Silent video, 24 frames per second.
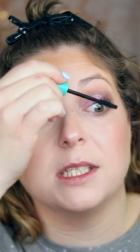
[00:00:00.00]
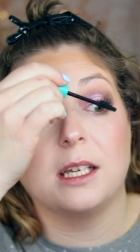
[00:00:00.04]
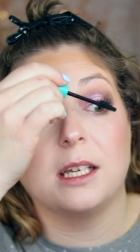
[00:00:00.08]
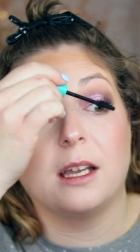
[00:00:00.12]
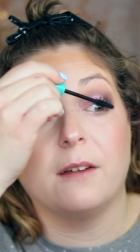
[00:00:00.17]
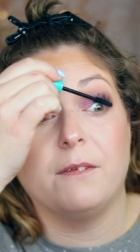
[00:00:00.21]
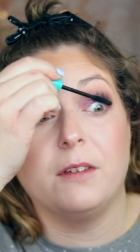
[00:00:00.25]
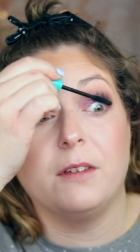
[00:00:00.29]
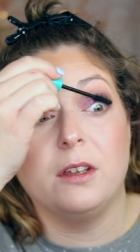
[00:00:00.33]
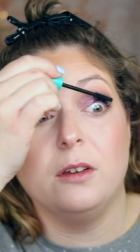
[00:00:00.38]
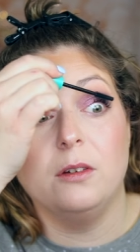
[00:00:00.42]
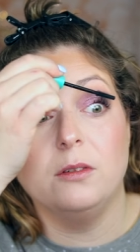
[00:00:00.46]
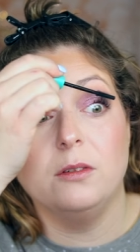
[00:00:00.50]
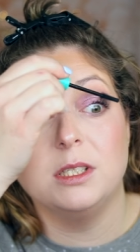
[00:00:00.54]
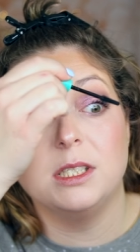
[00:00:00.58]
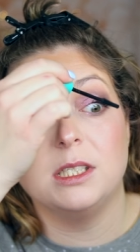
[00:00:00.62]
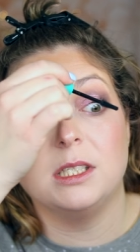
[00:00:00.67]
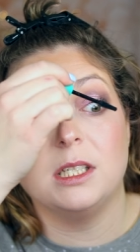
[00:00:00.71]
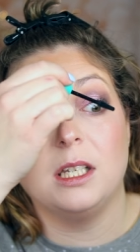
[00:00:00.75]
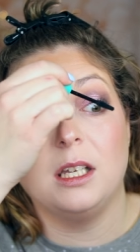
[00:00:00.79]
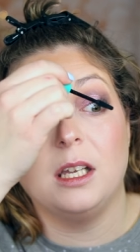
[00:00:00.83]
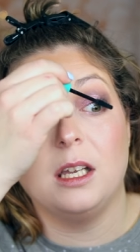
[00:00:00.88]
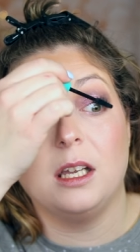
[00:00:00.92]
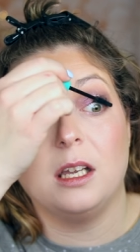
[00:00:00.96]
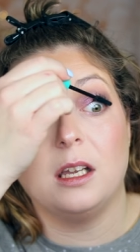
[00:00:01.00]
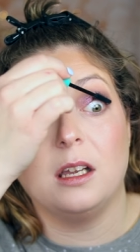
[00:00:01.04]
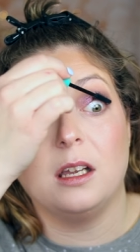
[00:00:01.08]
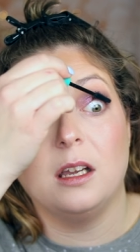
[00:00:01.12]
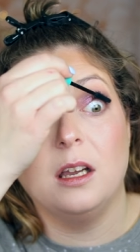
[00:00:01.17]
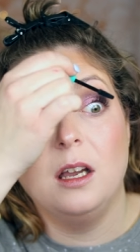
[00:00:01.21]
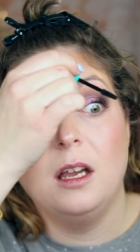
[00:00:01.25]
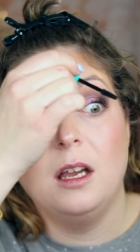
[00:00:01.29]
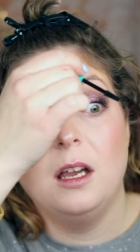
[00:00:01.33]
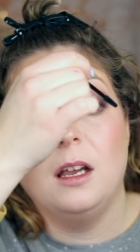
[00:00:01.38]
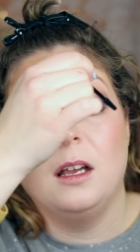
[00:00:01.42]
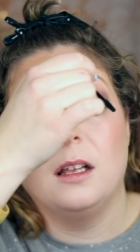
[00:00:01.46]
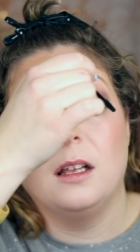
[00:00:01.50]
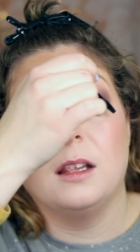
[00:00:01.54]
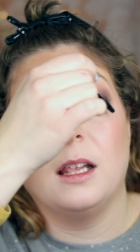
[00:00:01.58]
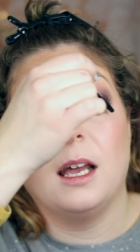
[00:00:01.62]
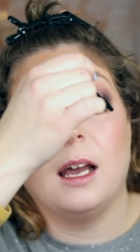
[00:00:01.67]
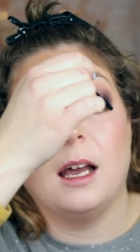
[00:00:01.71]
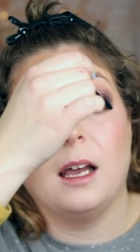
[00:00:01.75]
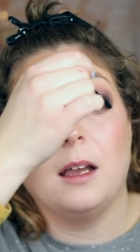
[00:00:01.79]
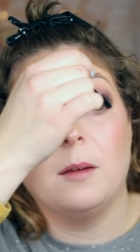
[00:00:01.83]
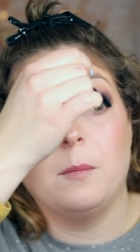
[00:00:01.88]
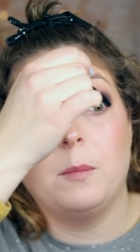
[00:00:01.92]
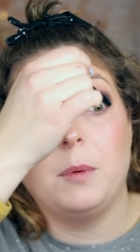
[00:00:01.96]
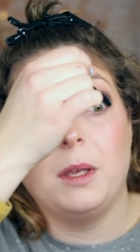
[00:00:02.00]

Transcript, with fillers: Like if you see that